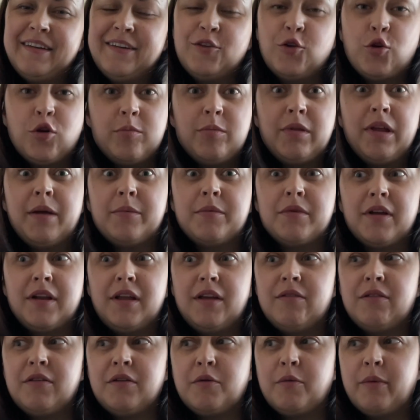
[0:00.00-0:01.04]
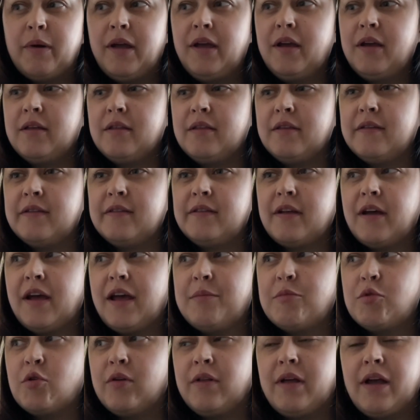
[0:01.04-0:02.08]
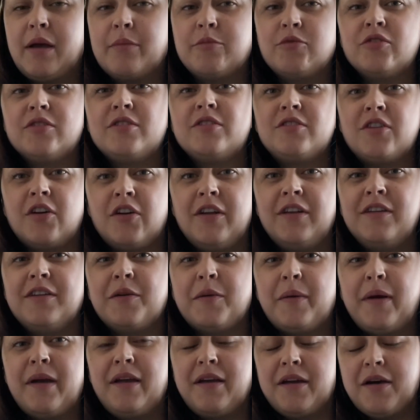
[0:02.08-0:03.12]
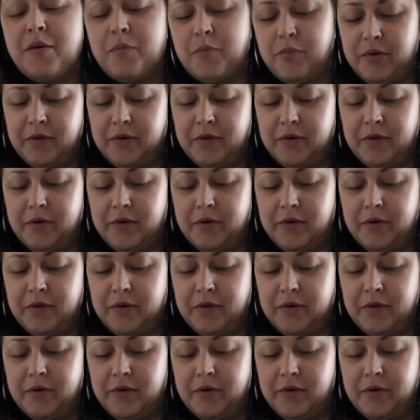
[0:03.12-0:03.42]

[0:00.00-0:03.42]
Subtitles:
Normally I'm not even awake at this time, or like I'm just starting to wake up.